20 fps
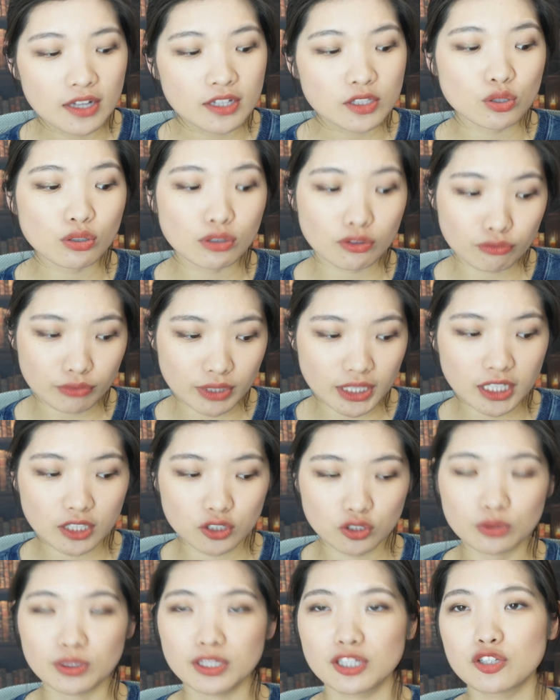So I
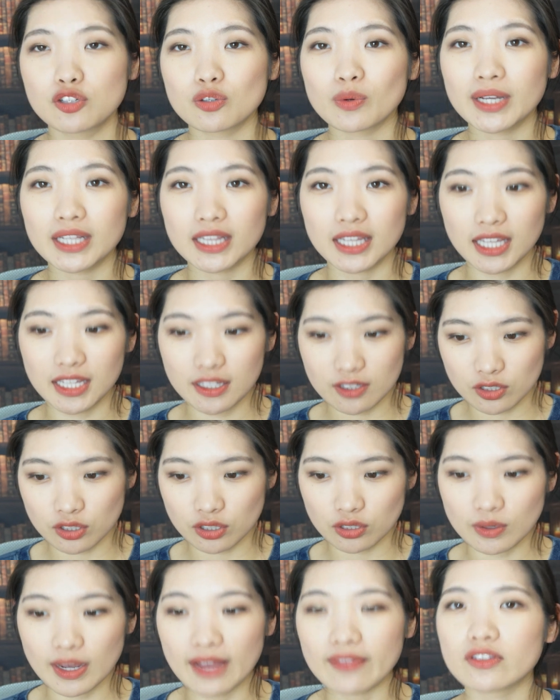really do enjoy these
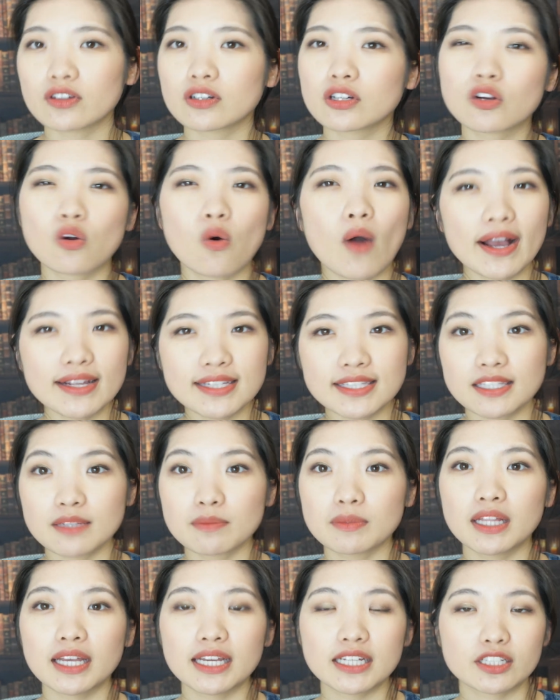two, and they're quite
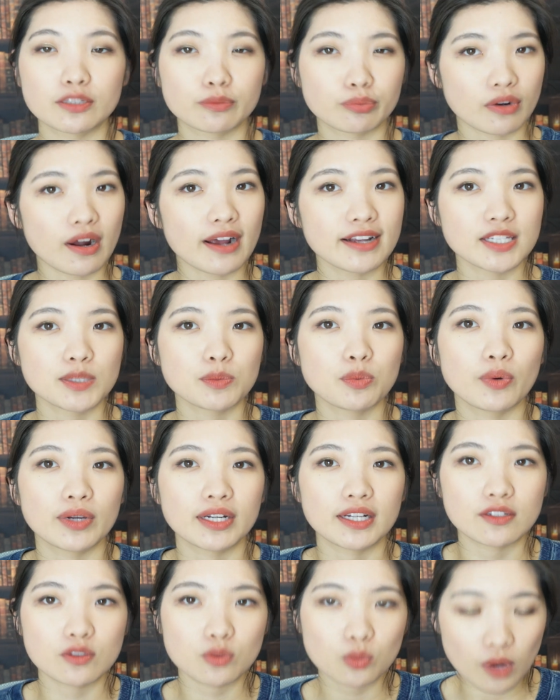similar in their price point
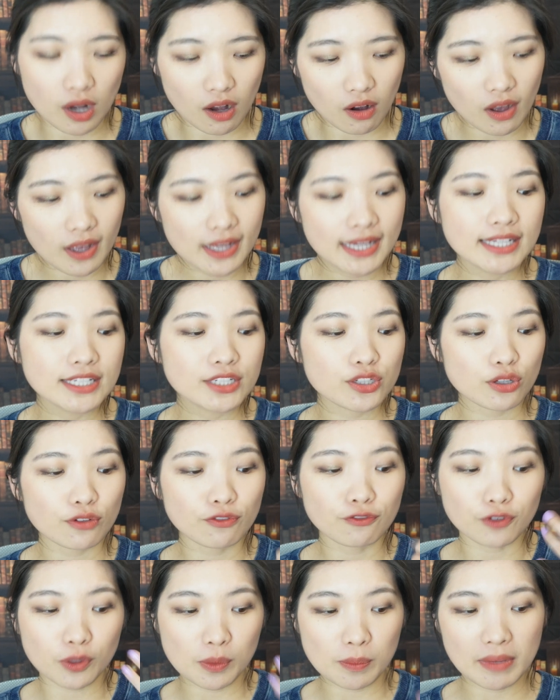as well. So
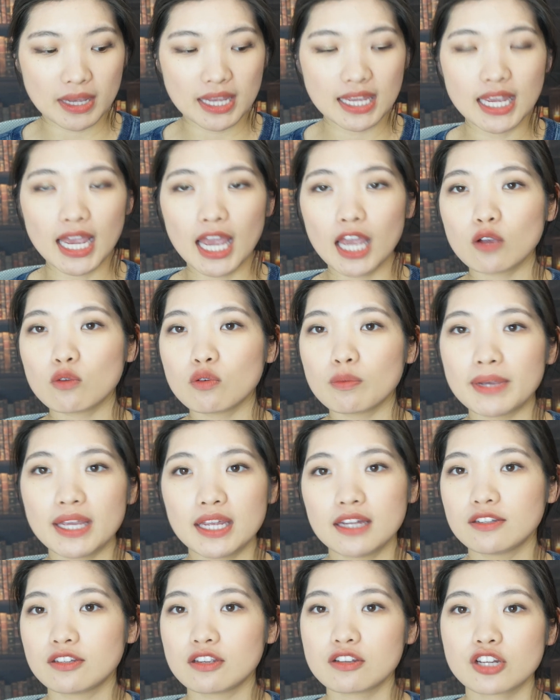for me, it will
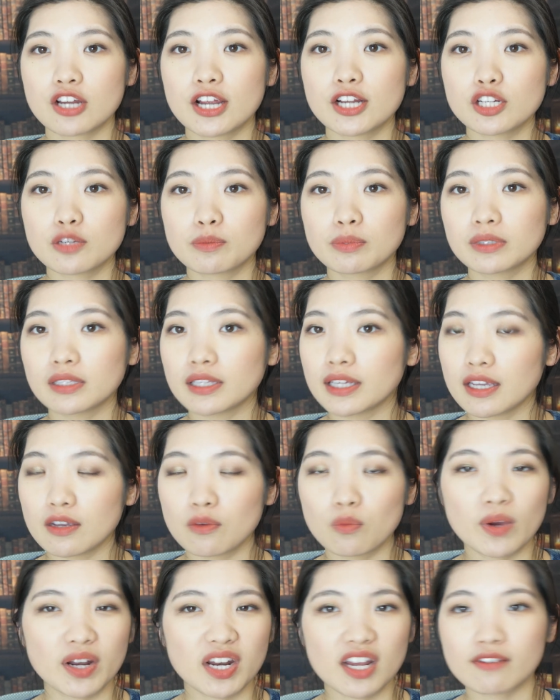be interchangeably
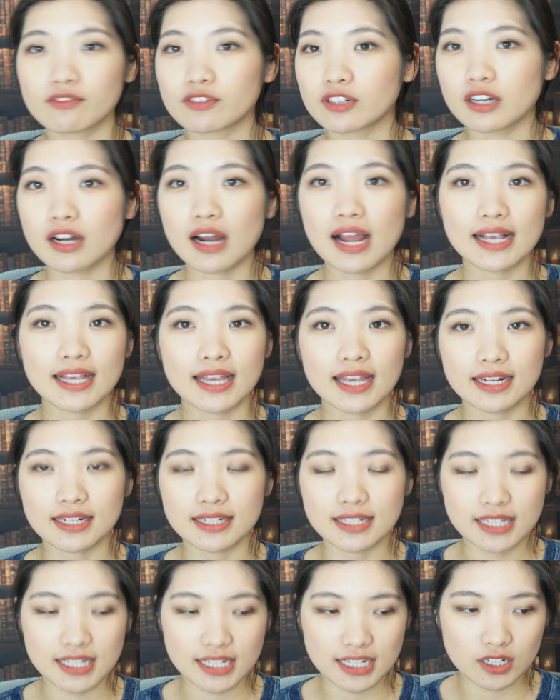whenever I
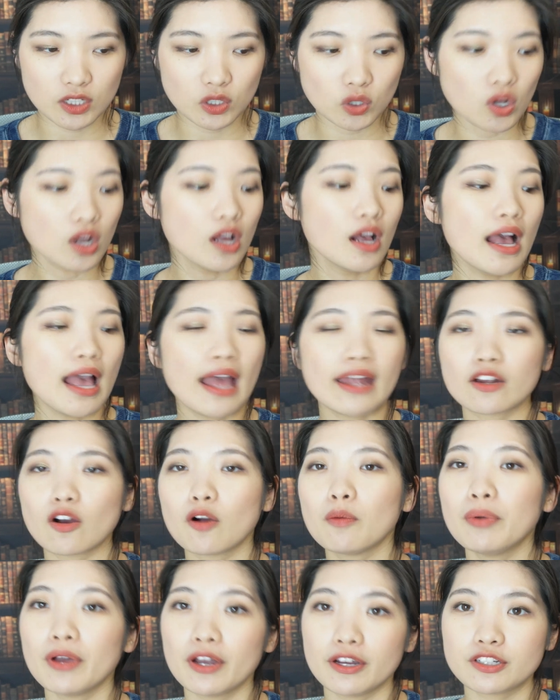get a deal, and
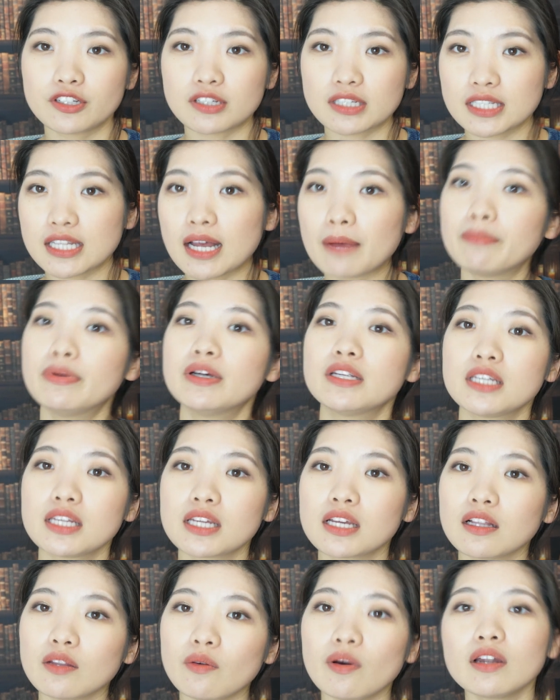I'll purchase that
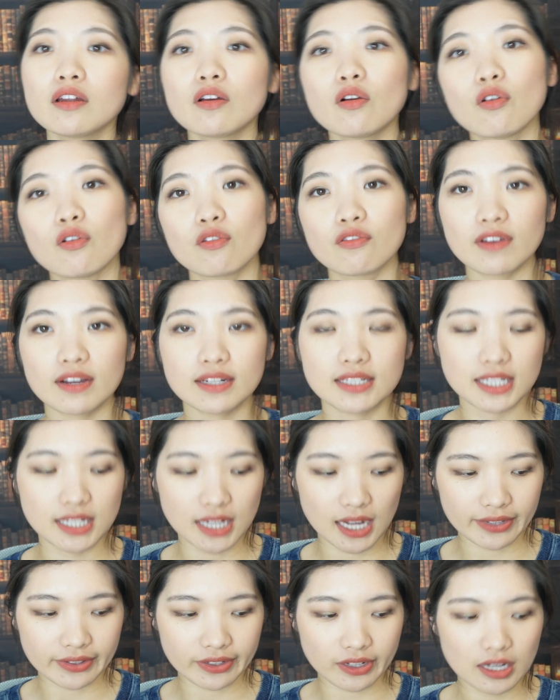particular one over the
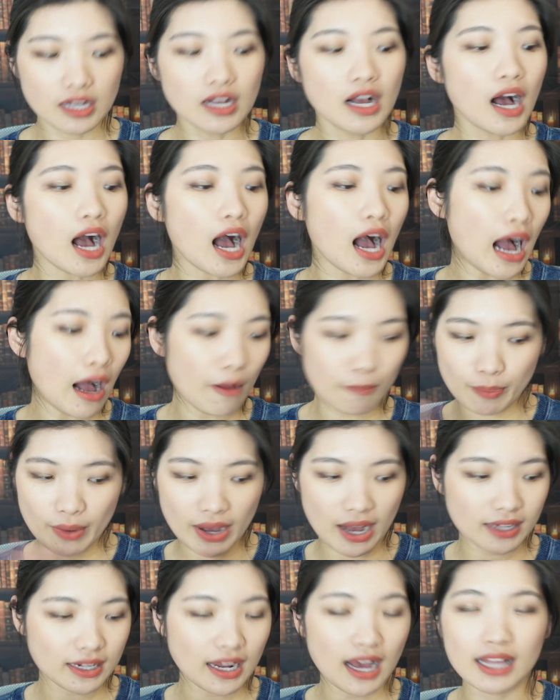other.
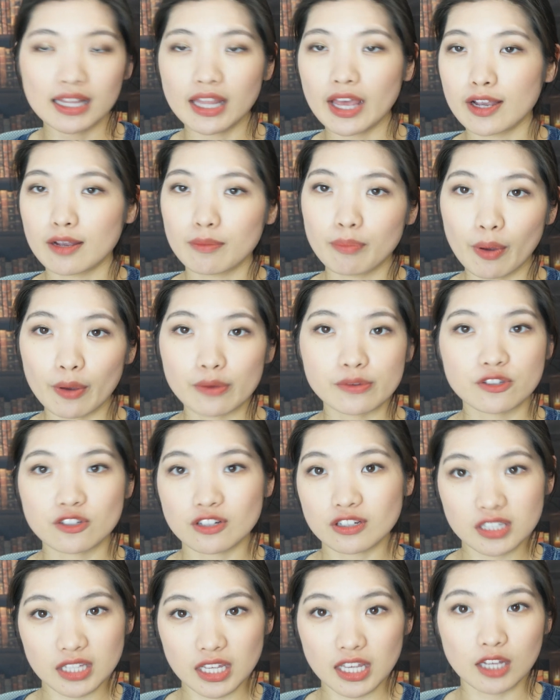But I like both
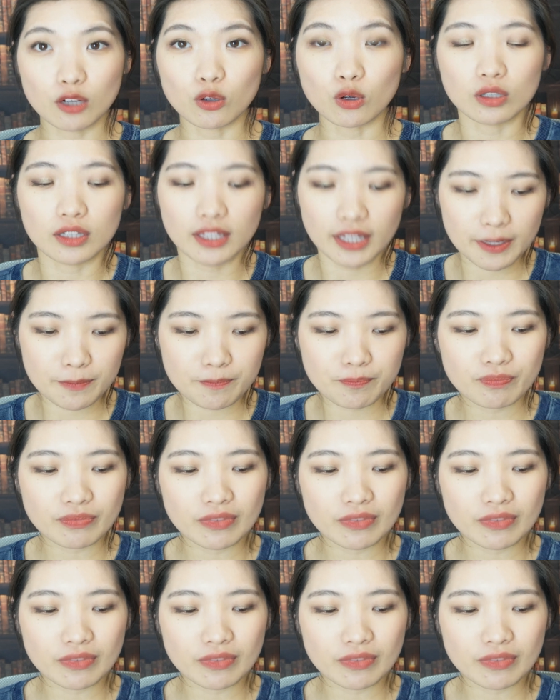just equally.